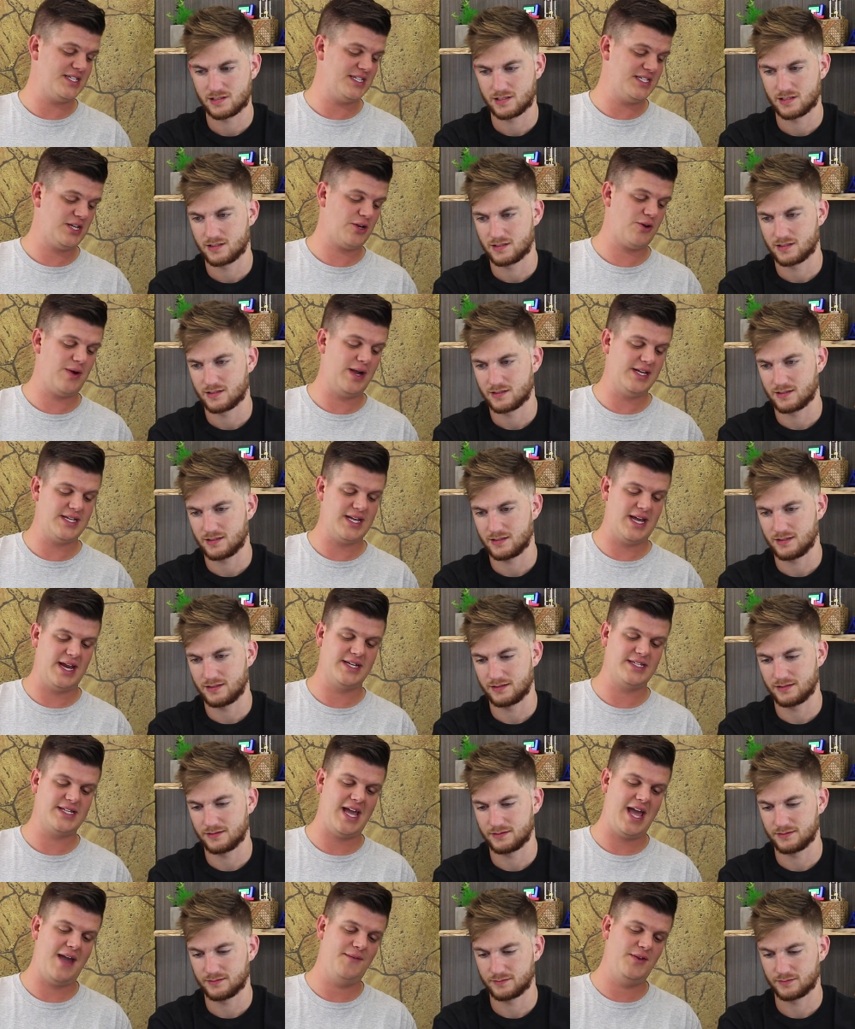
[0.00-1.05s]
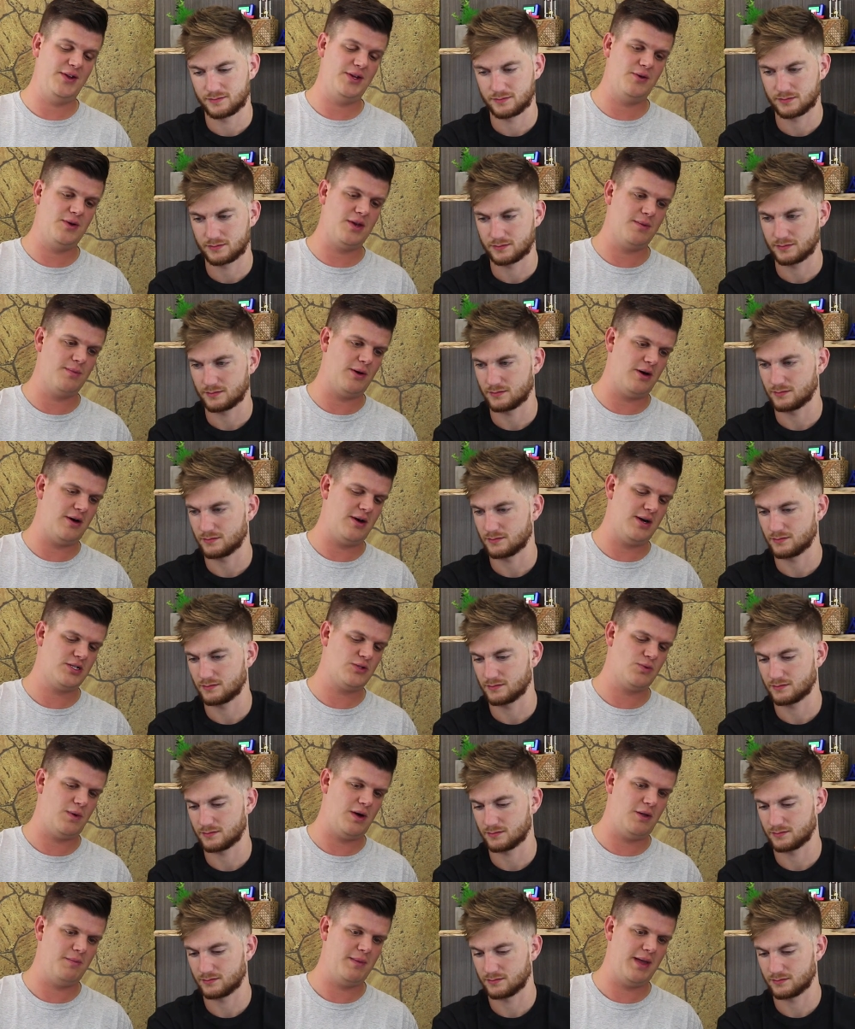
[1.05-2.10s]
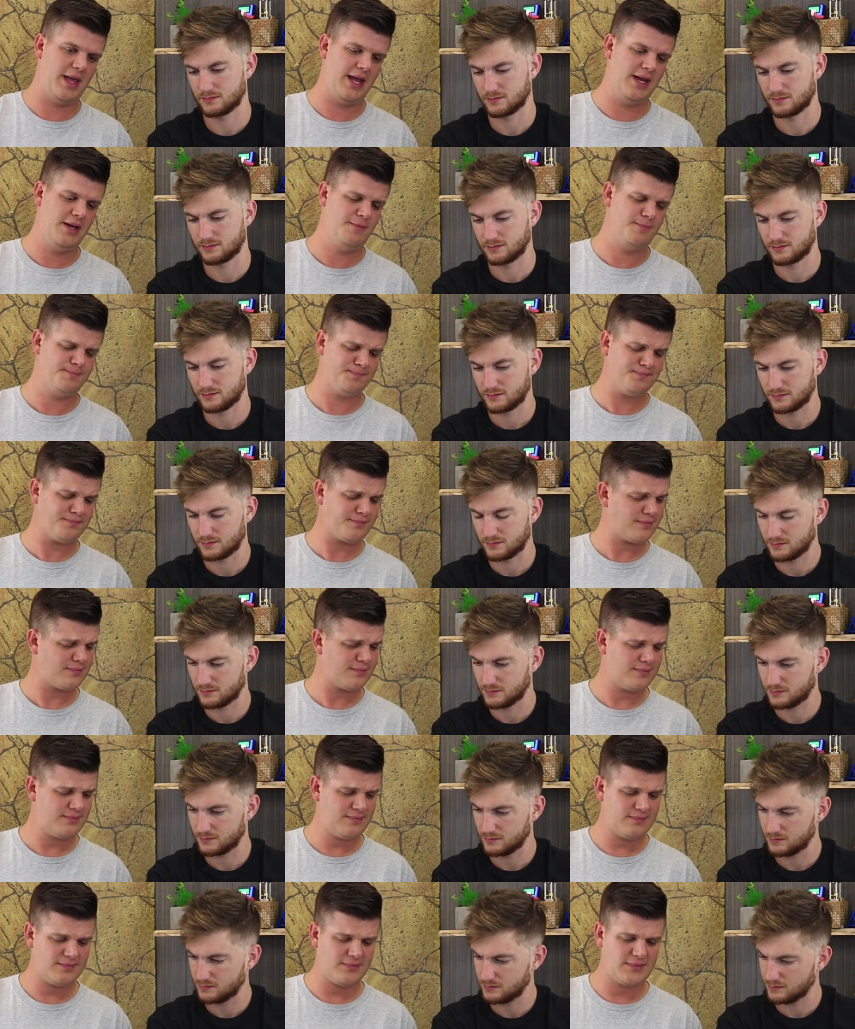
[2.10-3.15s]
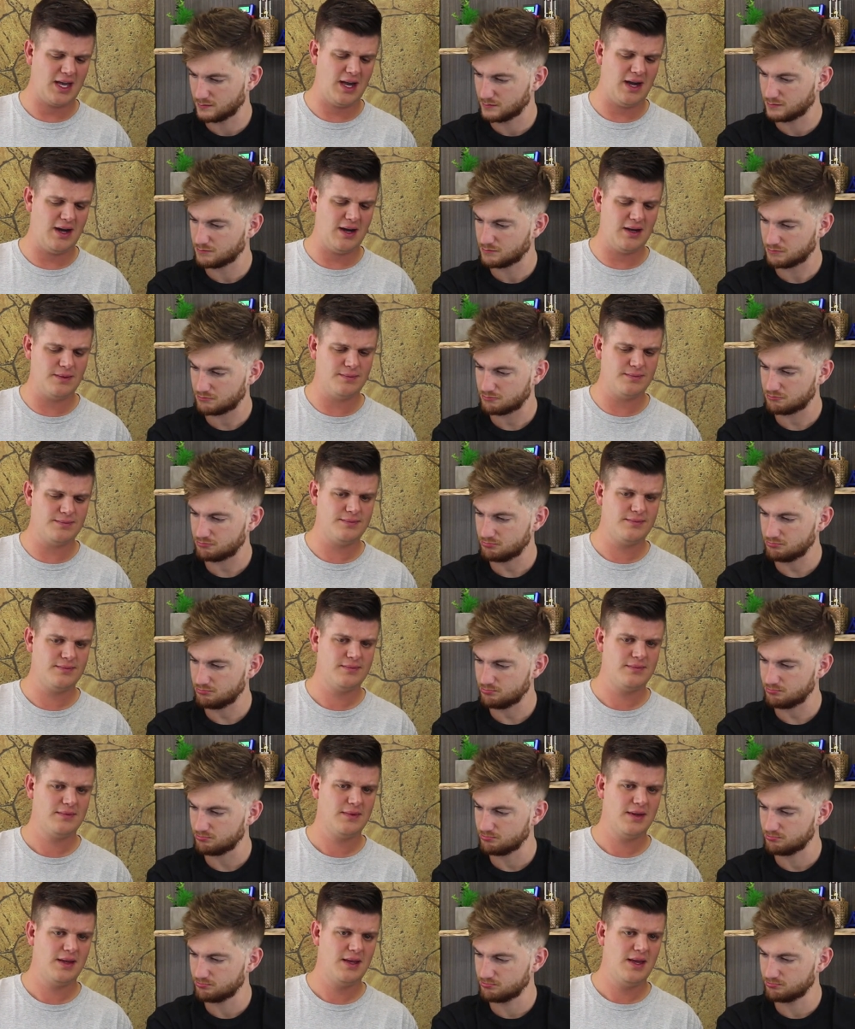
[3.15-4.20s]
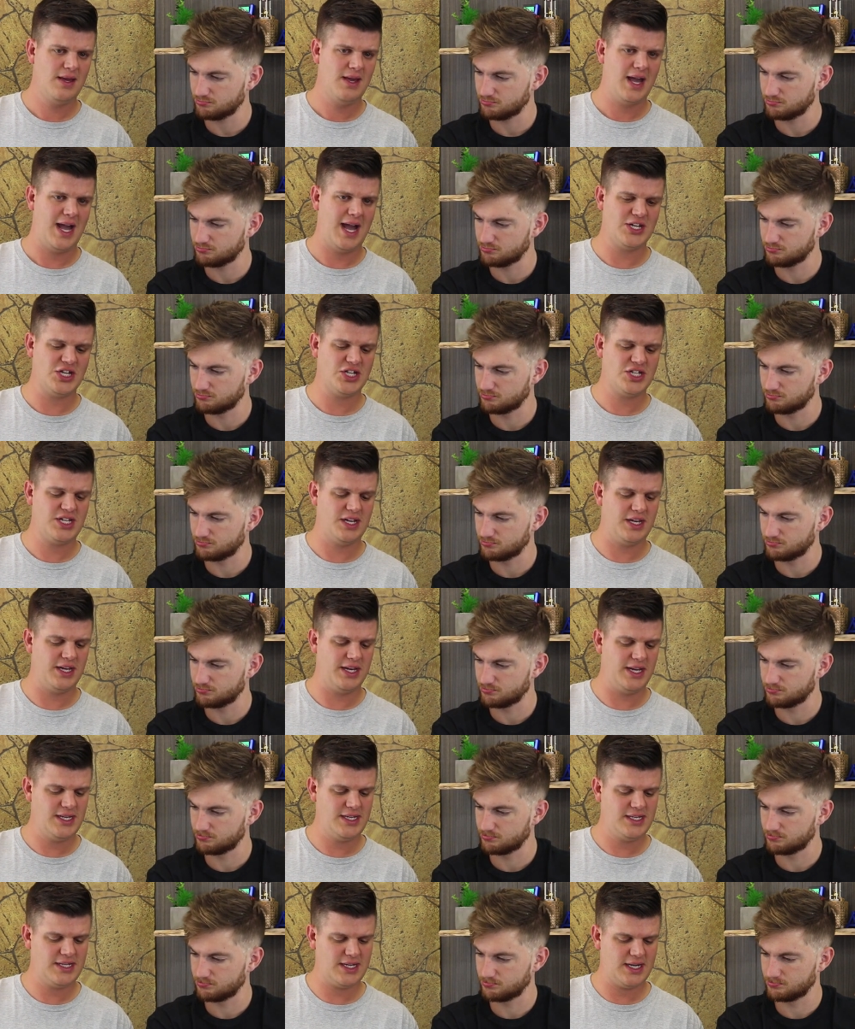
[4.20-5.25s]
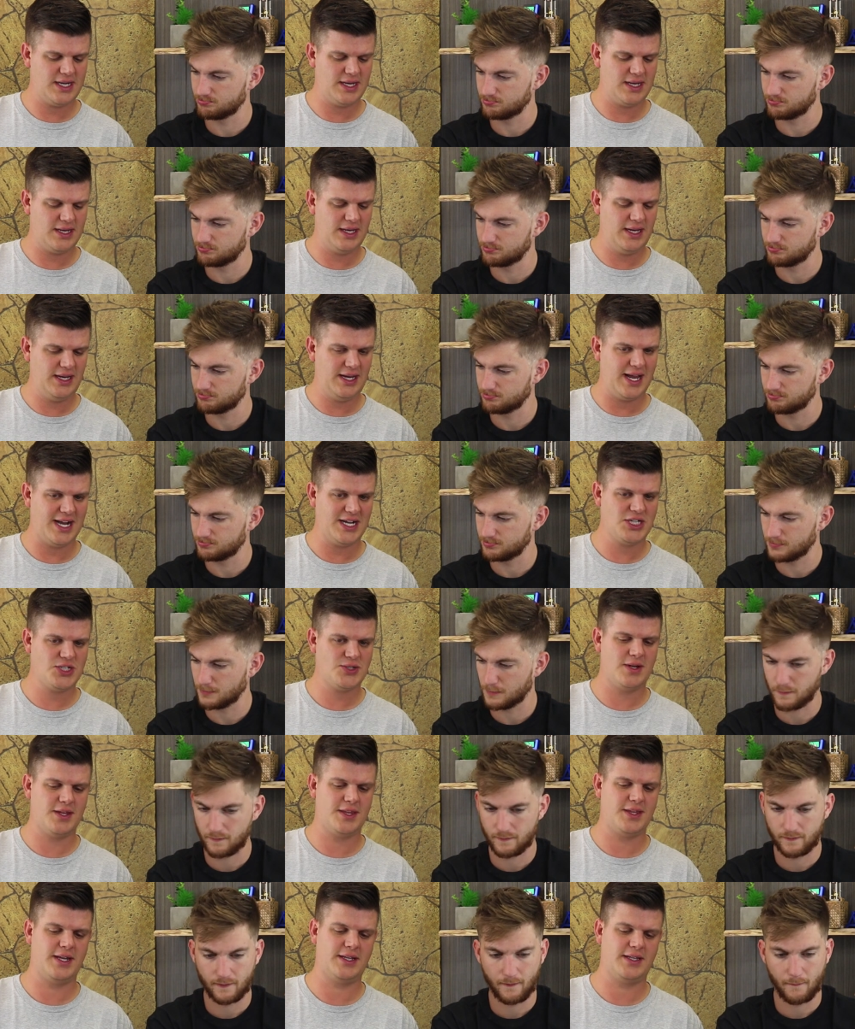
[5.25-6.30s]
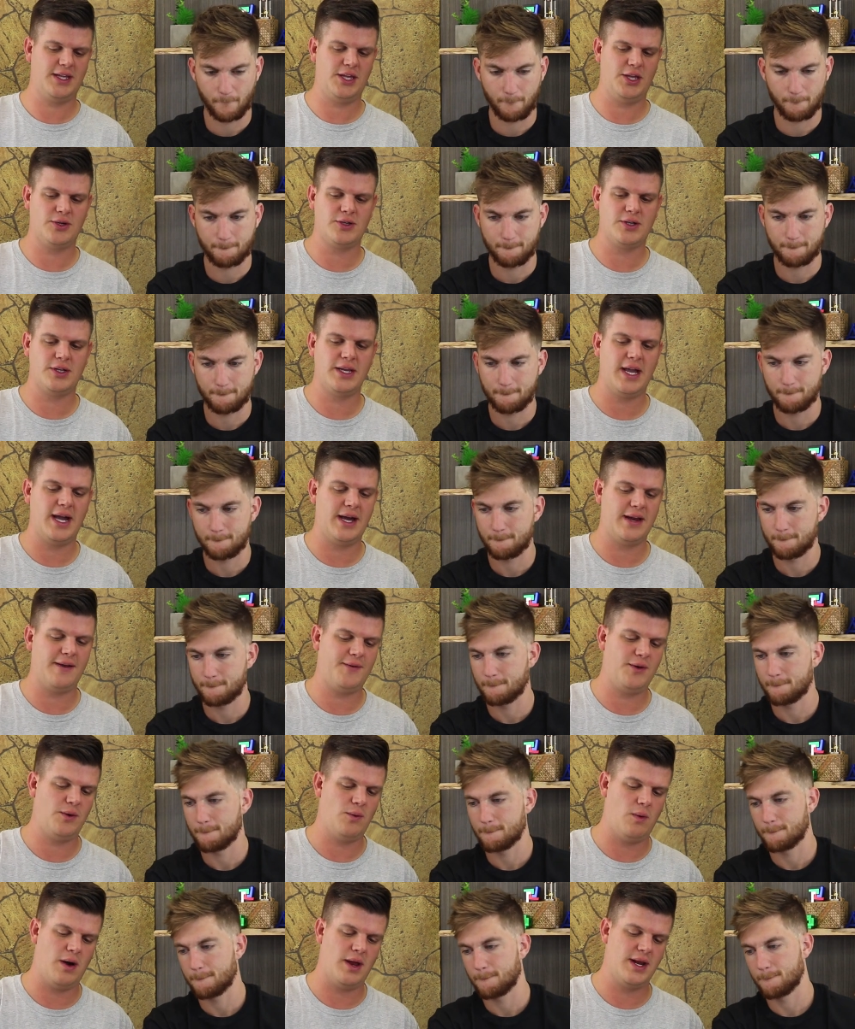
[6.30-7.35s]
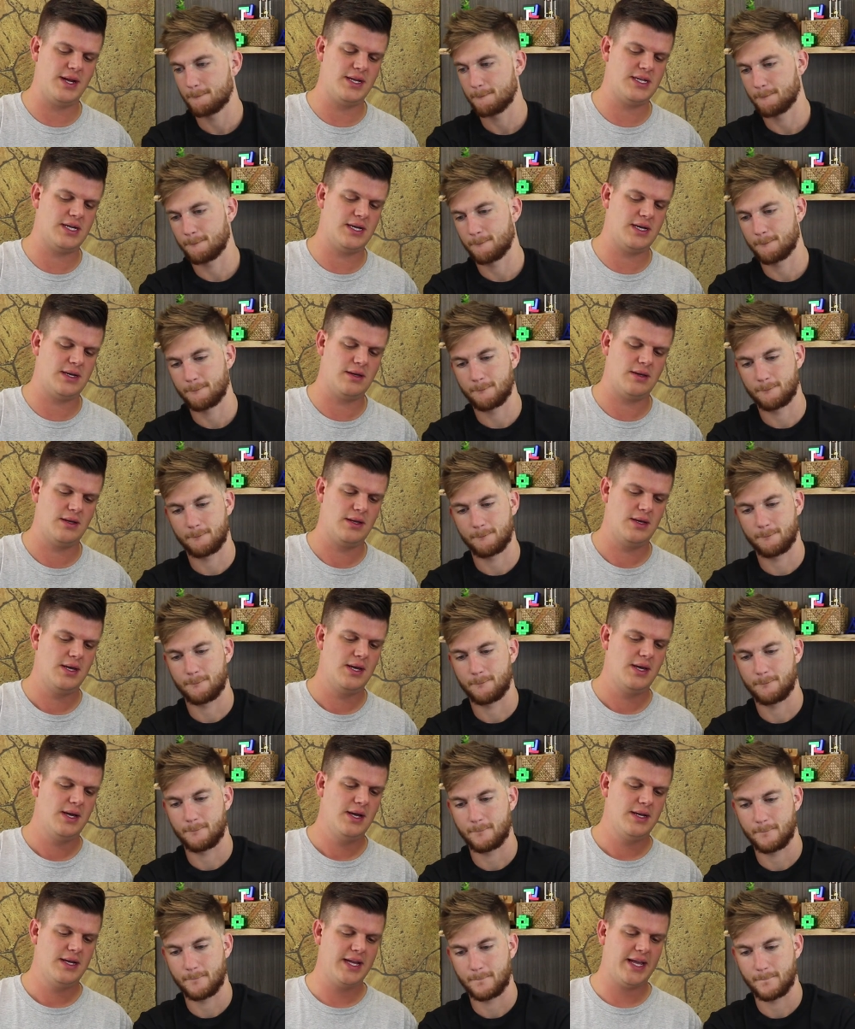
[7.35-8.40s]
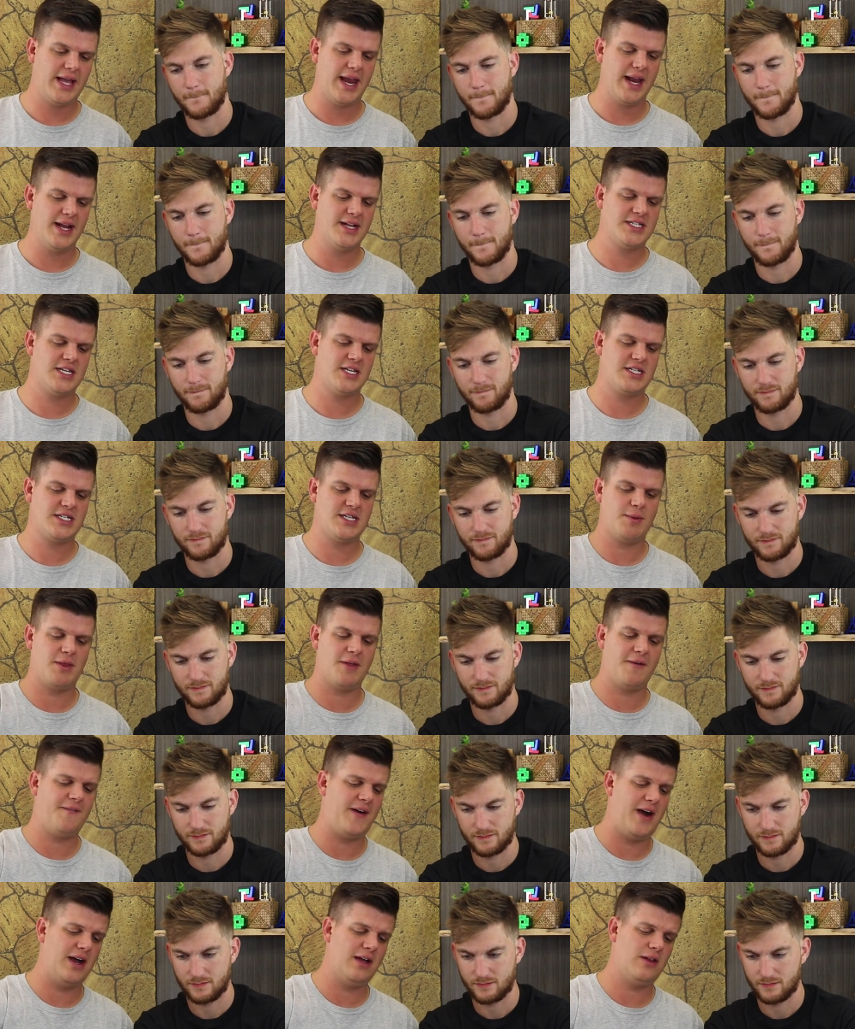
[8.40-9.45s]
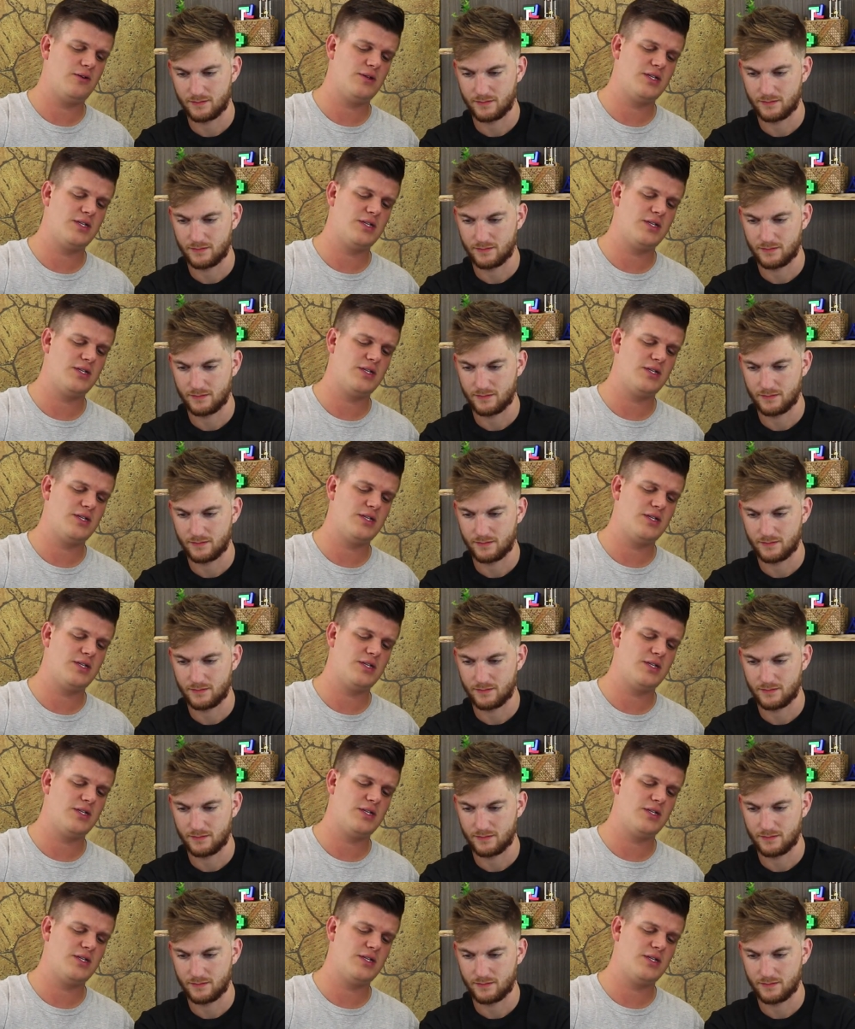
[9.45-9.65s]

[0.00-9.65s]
Speaker 1: this is a great thing it's a heavy duty box well made um, and just a neat uh, neat extra thing that you could get if you wanted to to get into some of the Philo